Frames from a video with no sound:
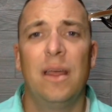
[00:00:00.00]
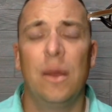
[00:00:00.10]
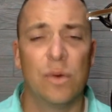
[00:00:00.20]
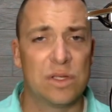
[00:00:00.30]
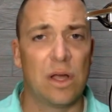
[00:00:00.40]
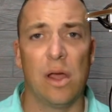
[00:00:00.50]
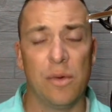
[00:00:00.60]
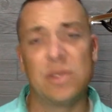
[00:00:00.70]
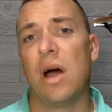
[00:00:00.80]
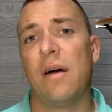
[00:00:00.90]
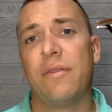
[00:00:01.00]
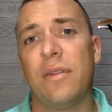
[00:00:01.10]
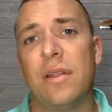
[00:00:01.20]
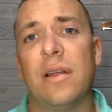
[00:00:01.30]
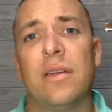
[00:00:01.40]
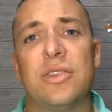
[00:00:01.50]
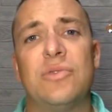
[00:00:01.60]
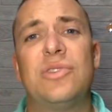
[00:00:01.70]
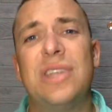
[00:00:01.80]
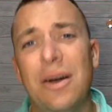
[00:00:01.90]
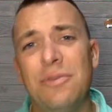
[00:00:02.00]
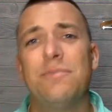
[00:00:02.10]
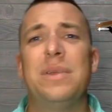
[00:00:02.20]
It was it was awful. So don't